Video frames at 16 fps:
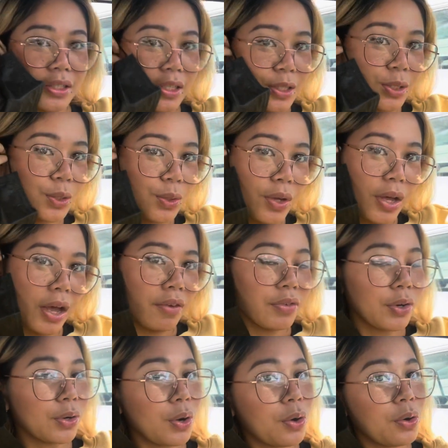is to have
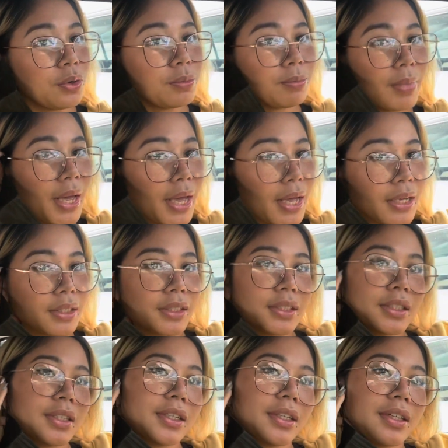your own
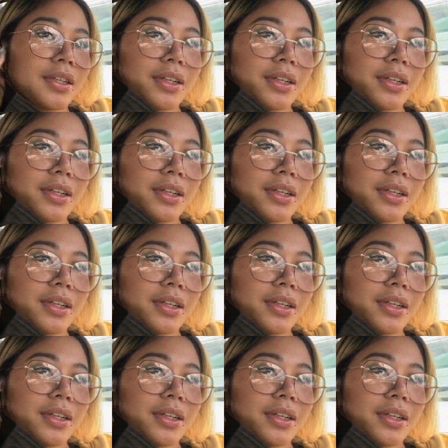mask.